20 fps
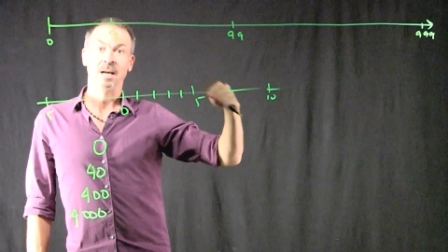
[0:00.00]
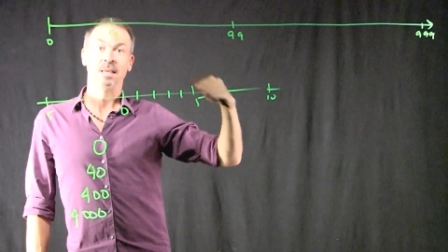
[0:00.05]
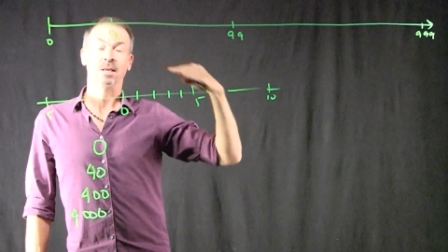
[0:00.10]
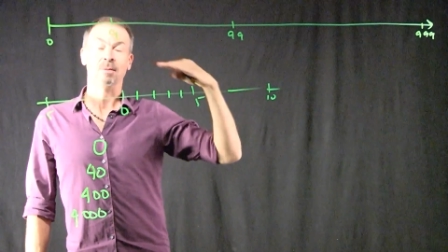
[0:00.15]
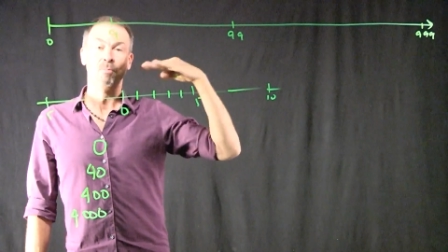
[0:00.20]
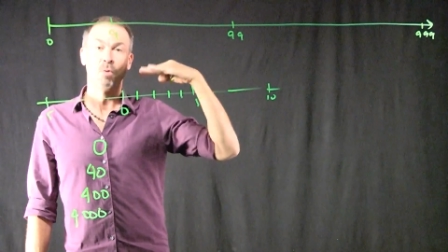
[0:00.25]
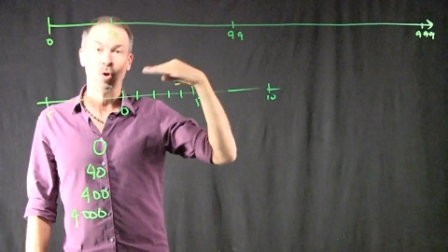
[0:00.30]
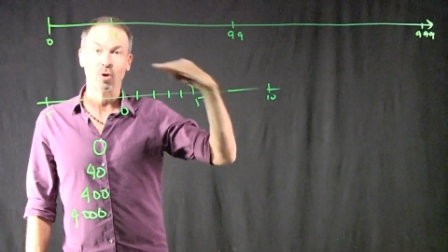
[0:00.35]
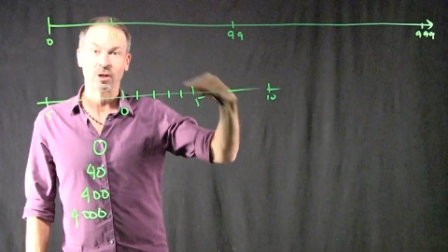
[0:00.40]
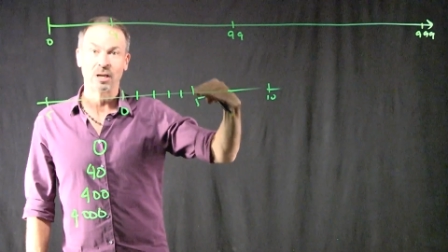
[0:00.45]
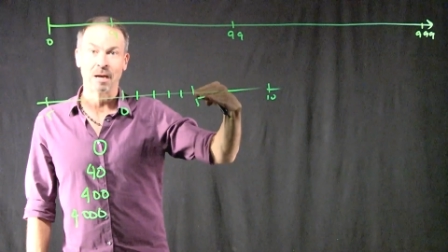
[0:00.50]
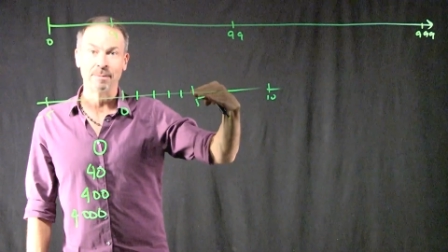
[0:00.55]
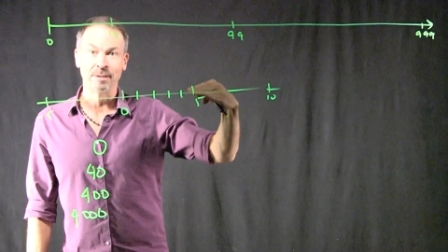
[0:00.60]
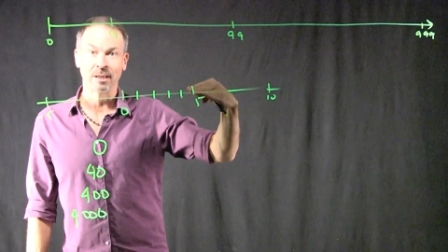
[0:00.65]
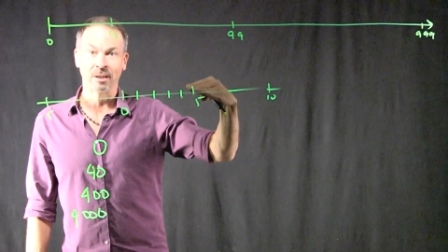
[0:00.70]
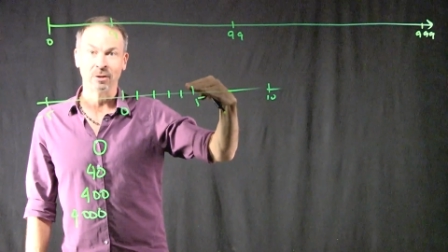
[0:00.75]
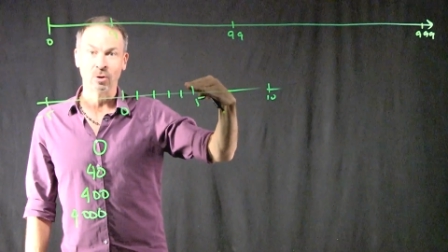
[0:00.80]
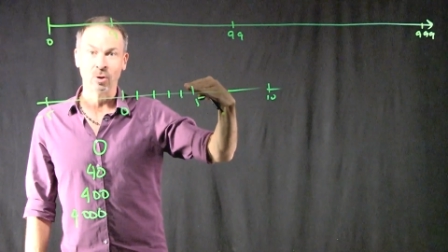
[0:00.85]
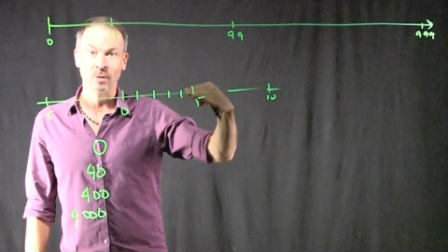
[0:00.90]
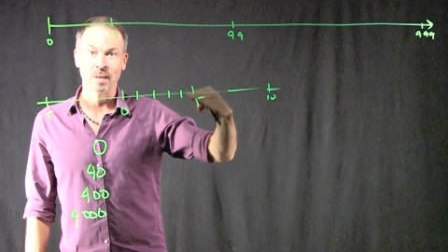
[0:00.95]
The more times
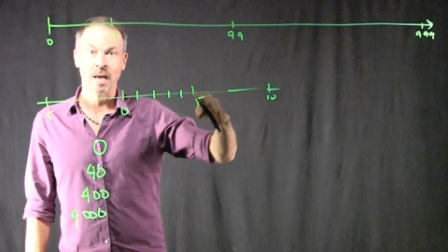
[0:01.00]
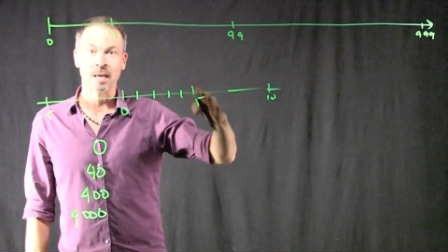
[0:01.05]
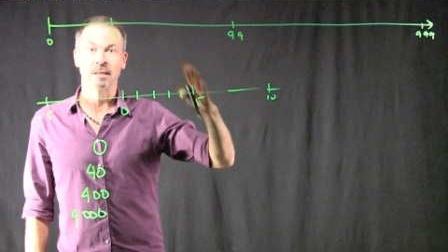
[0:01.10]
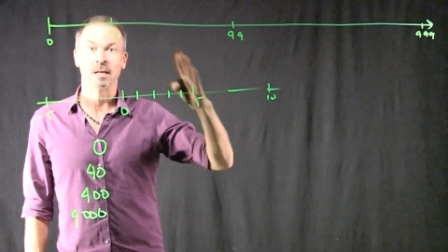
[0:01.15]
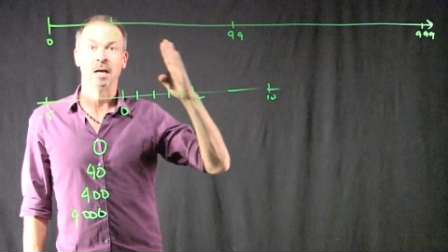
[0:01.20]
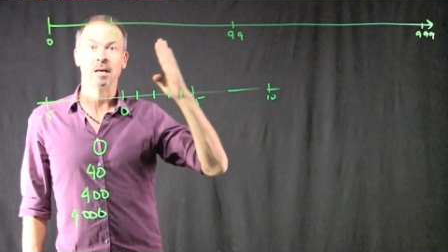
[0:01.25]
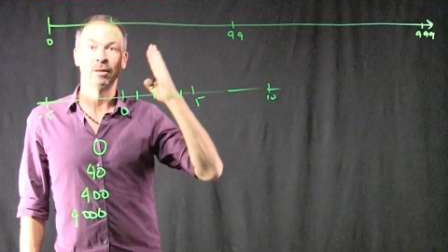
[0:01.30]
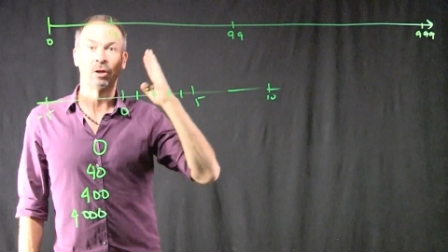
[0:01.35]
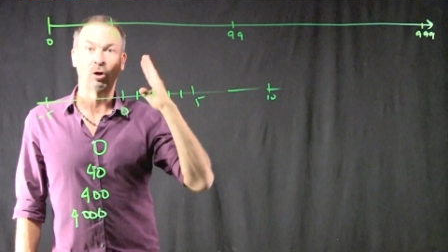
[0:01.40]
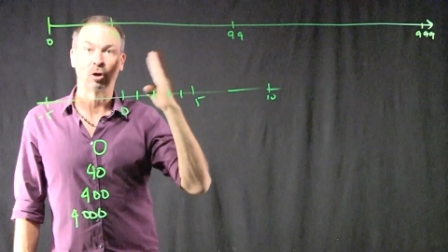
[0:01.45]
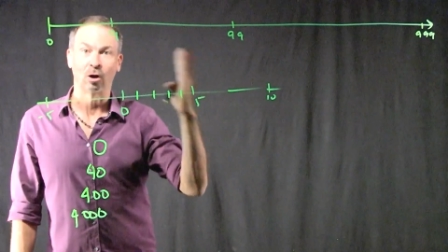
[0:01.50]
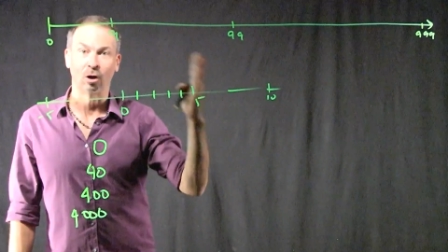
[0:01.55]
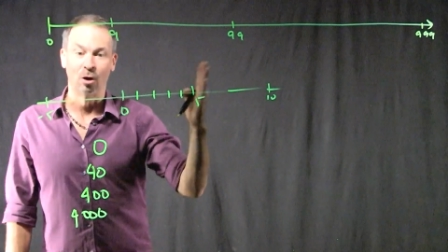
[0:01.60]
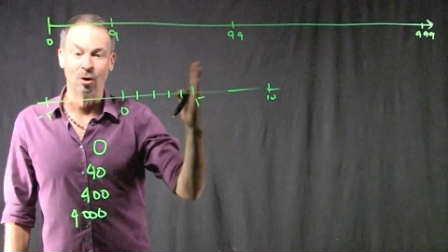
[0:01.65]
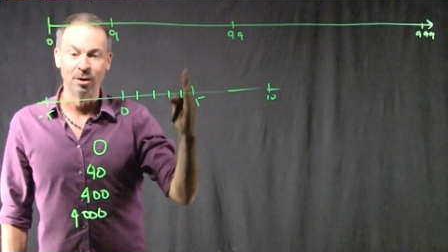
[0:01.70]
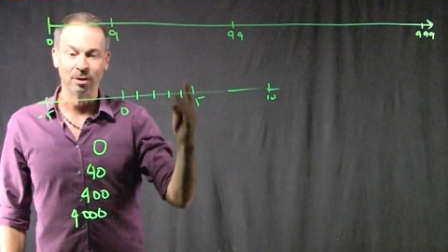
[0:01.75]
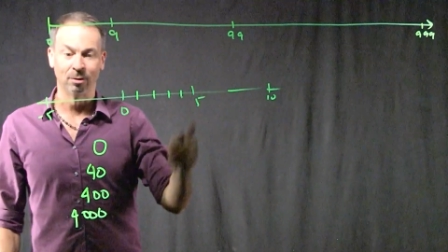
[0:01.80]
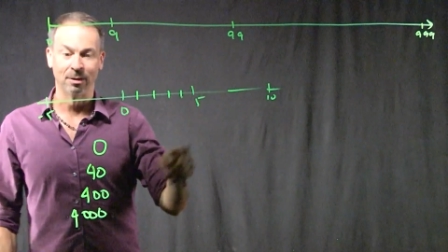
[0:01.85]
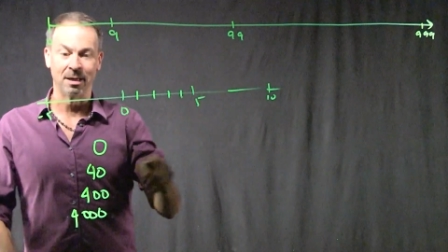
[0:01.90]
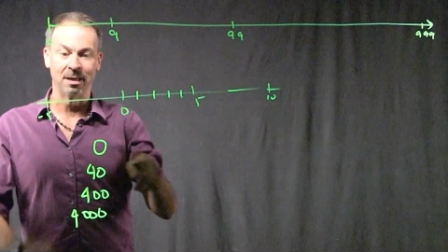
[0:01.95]
I can do that, the
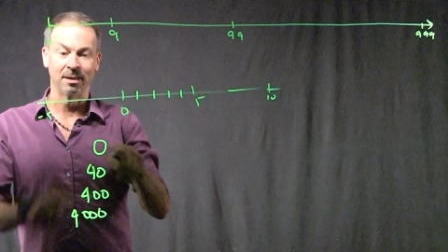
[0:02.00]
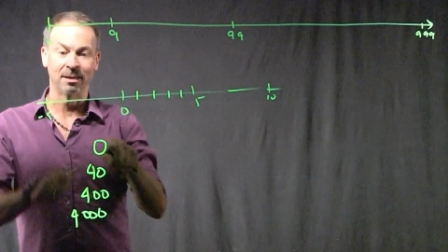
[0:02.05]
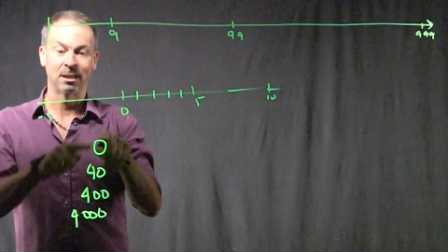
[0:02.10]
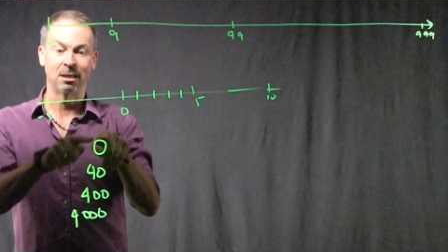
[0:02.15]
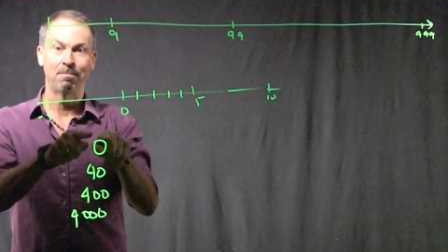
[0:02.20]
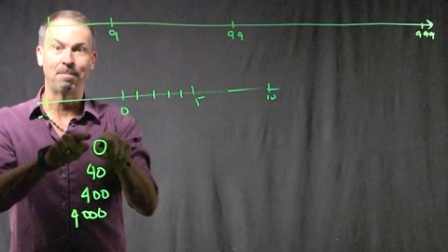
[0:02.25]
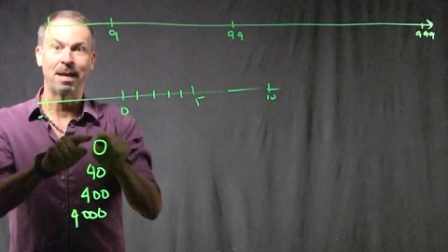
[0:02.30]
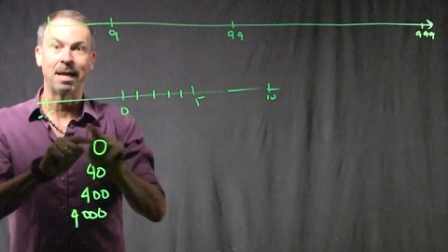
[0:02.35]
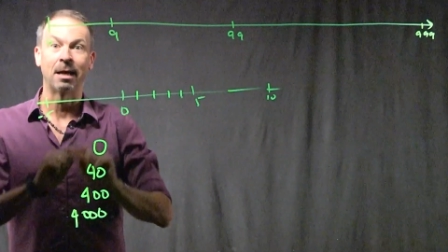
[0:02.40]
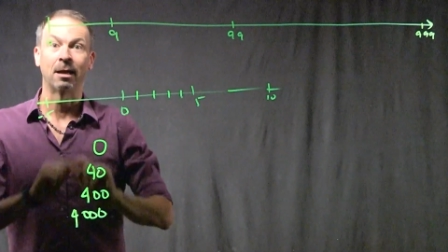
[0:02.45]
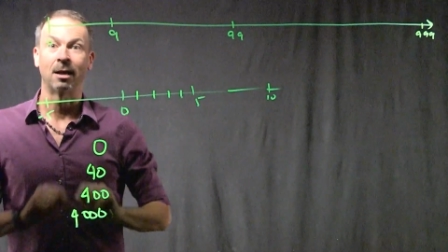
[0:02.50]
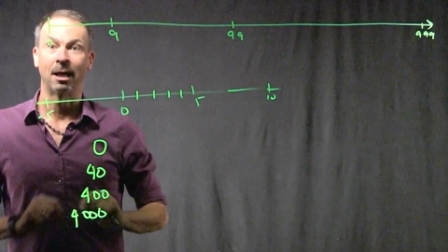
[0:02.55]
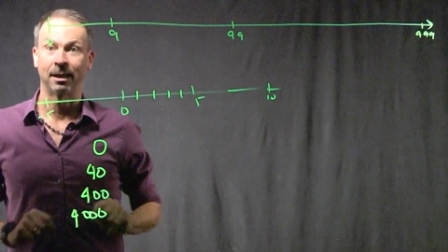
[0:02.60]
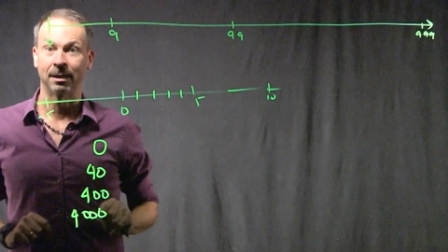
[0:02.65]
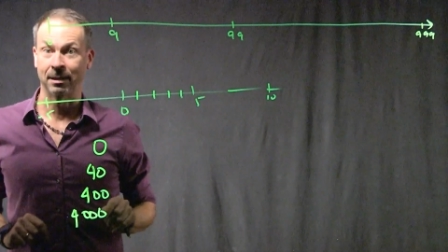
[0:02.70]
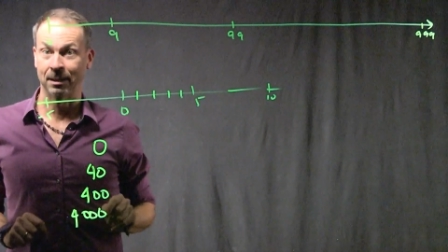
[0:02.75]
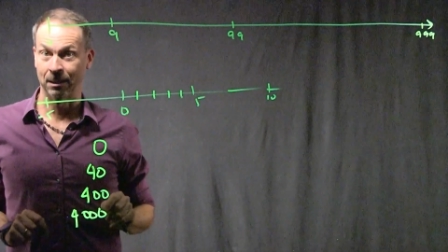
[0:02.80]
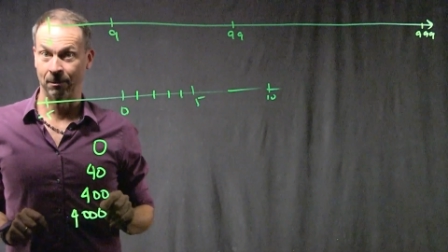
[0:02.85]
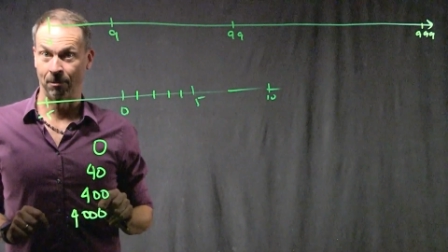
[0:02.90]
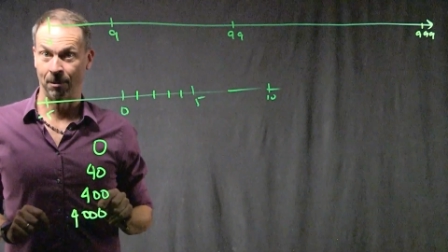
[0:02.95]
closer it is to being like
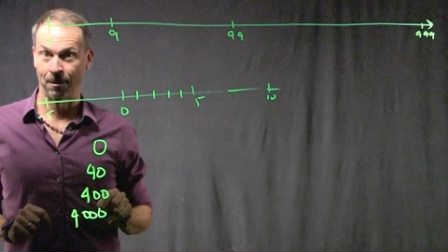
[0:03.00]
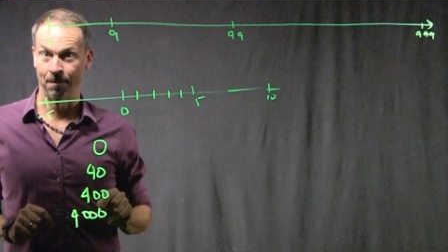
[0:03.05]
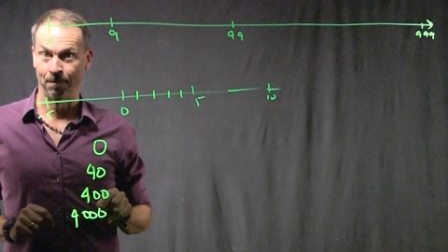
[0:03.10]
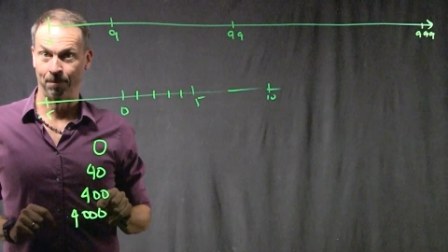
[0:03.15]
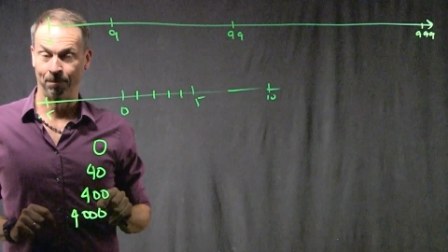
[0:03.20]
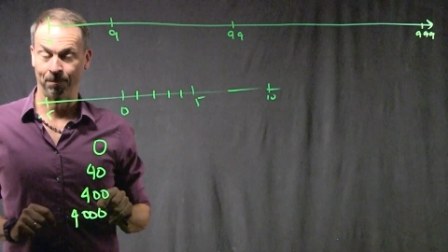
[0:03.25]
a zero.